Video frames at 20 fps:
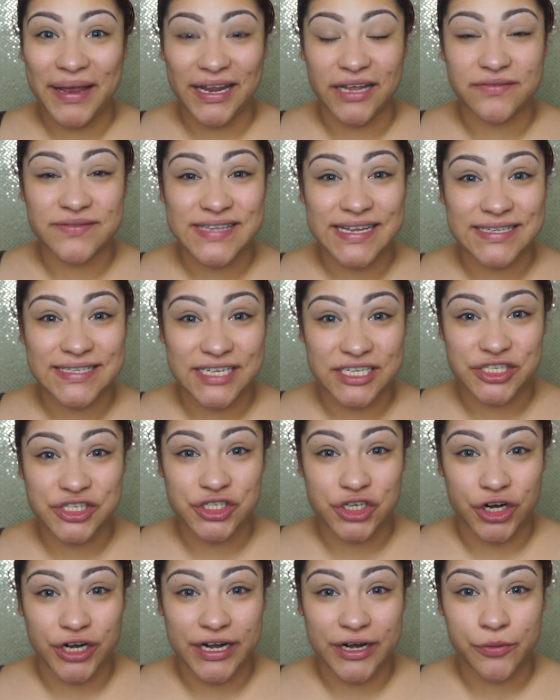loves, let's get
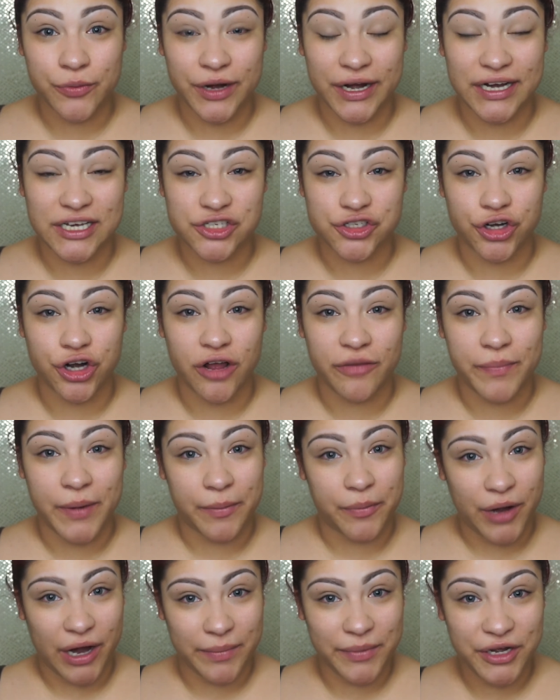started. We're going to start off by
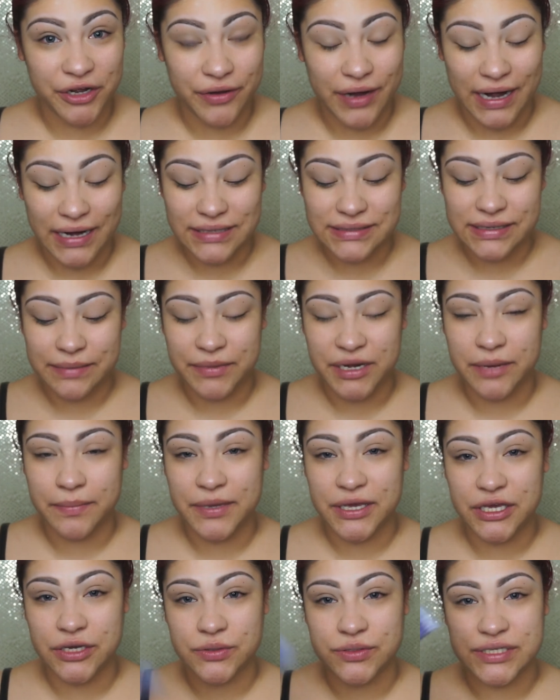priming our eyes. I'm going
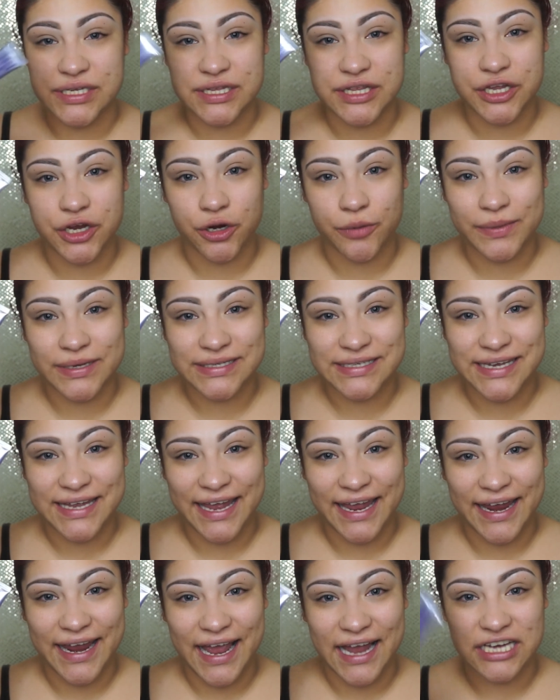to be using the Urban
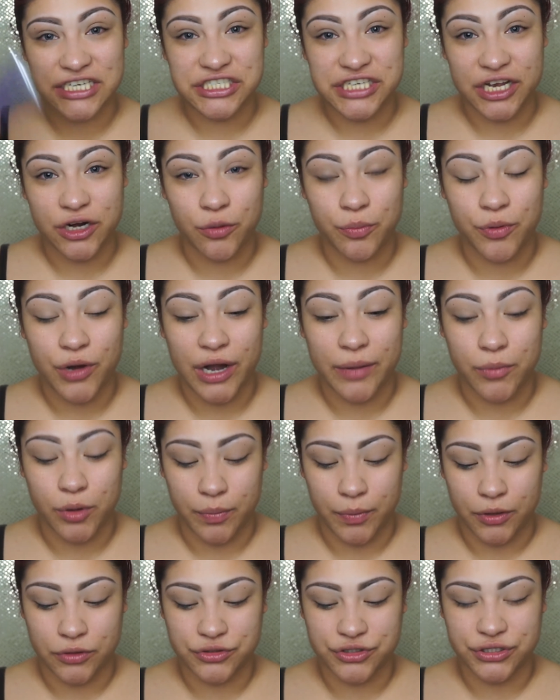Decay eyeshadow
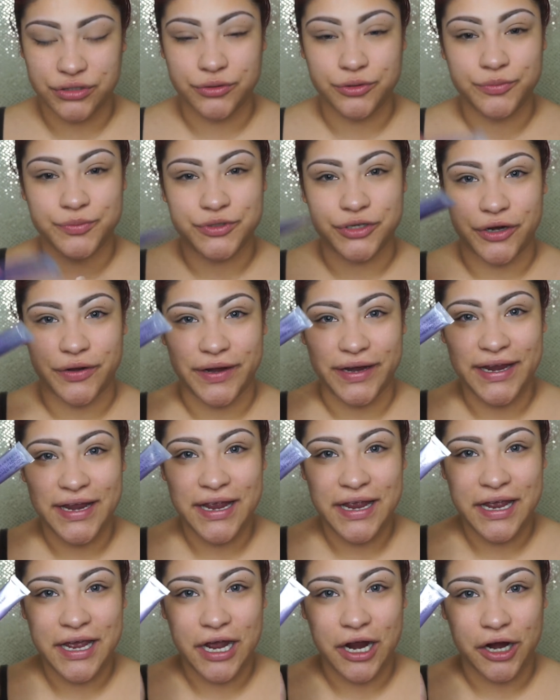primer potion.
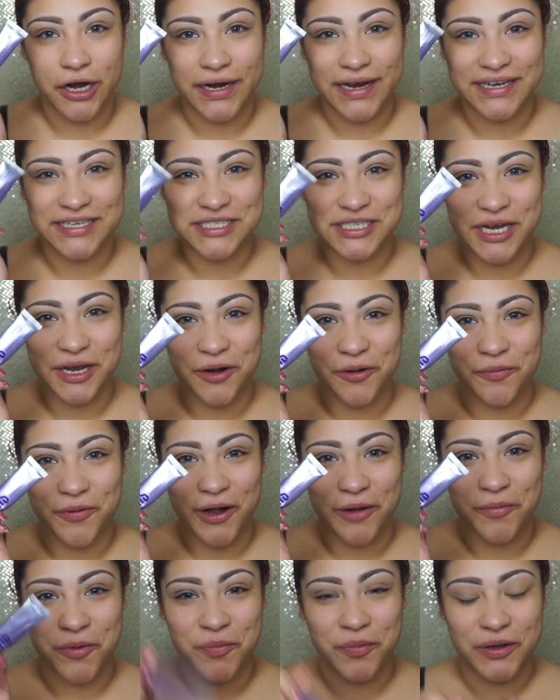Our eyeshadow
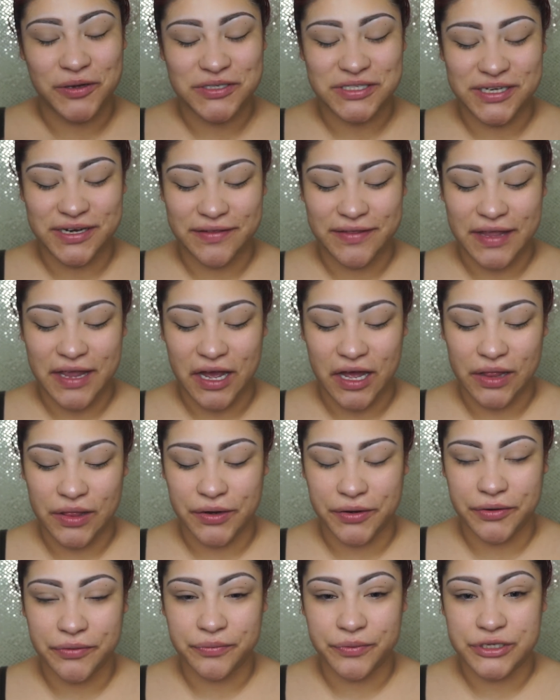primer potion in the
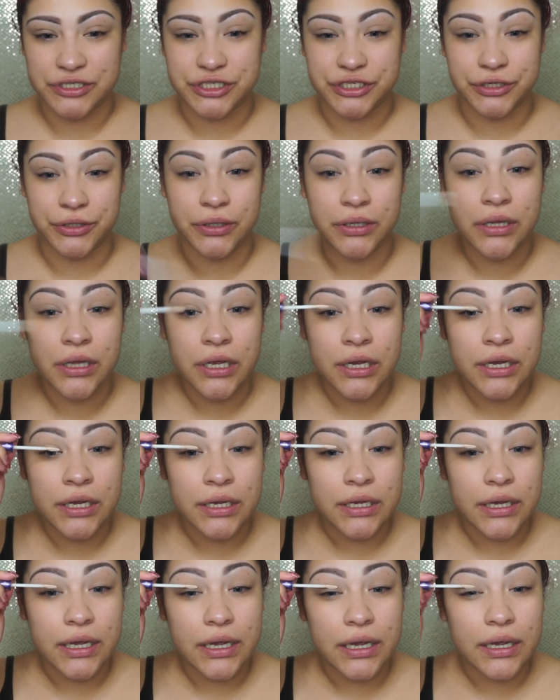color Original.
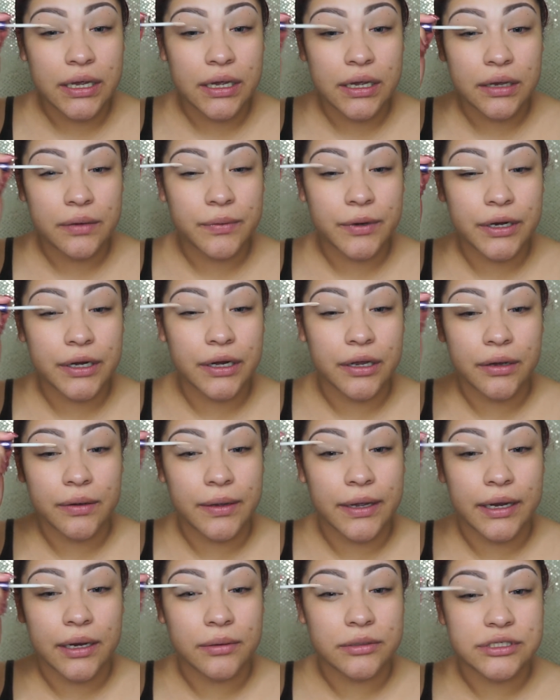And we're going to go
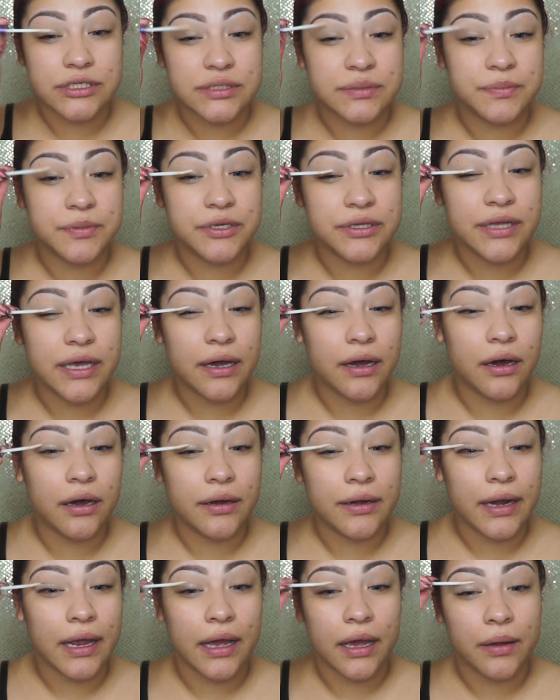ahead and just put that
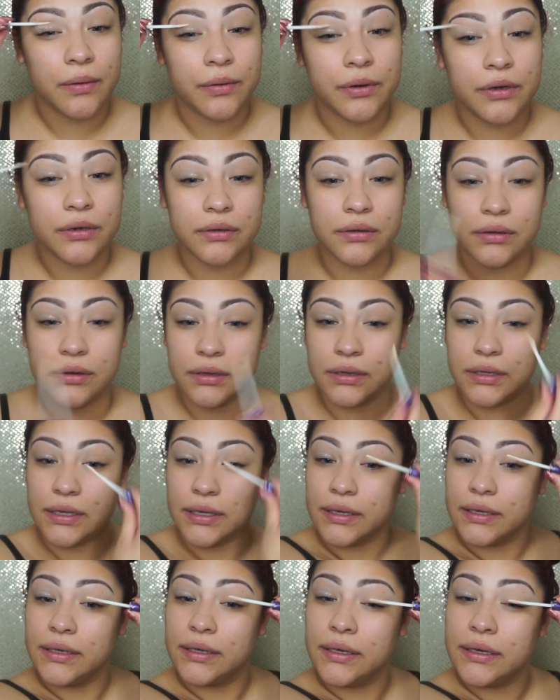on our
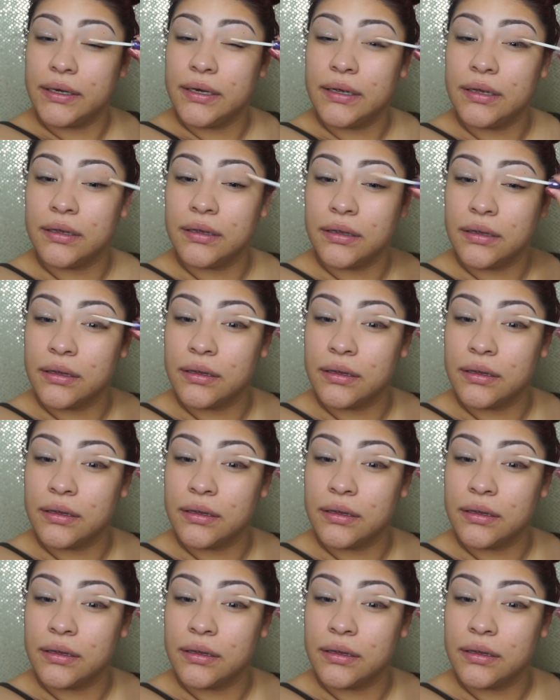lid